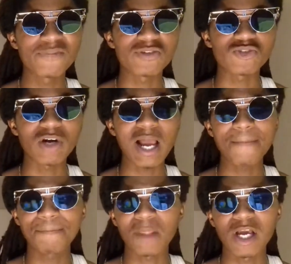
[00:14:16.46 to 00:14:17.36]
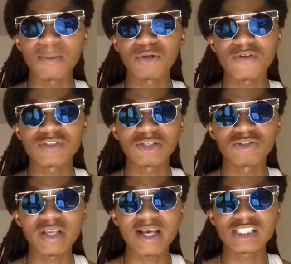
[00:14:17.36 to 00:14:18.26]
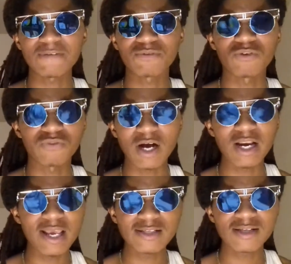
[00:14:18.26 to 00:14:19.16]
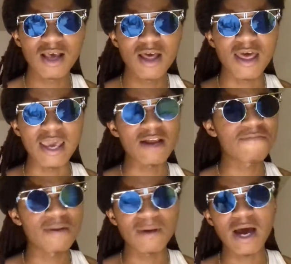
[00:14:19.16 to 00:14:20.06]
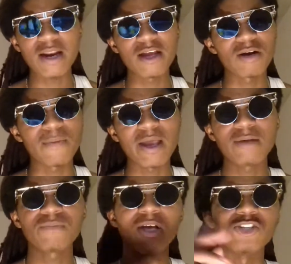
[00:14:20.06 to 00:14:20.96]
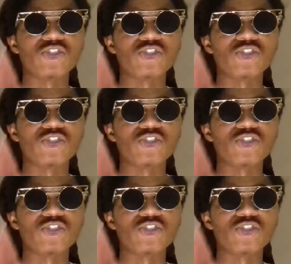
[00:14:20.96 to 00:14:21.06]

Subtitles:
Subscribe. I upload every single day except for on Fridays. And I'm finna be out of here, man.